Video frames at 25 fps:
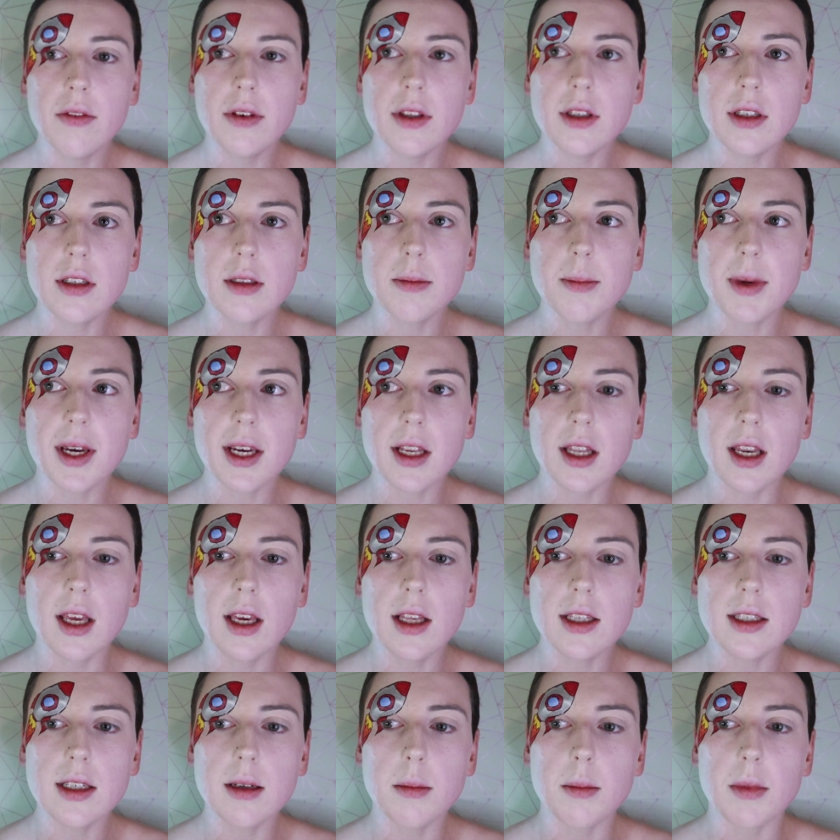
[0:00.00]
If it is
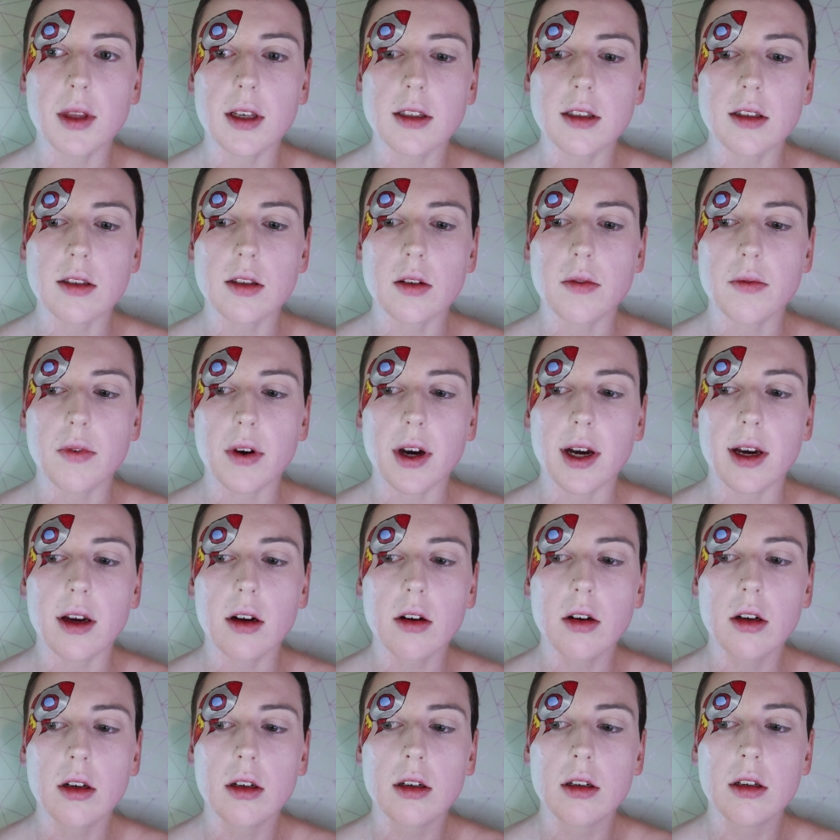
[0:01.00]
magnesium that is on
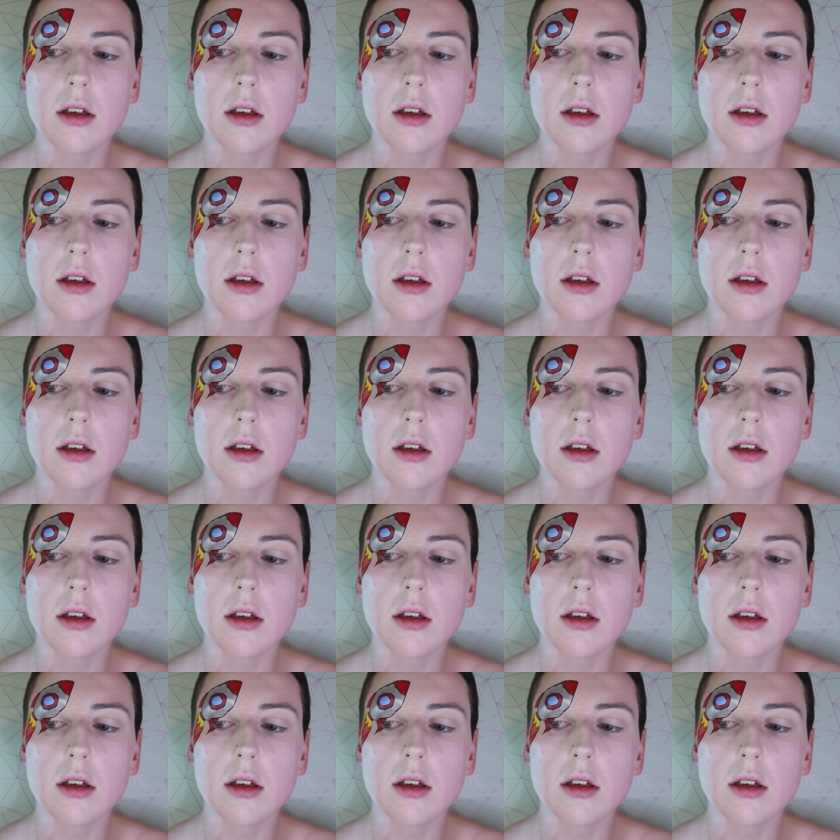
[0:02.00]
fire.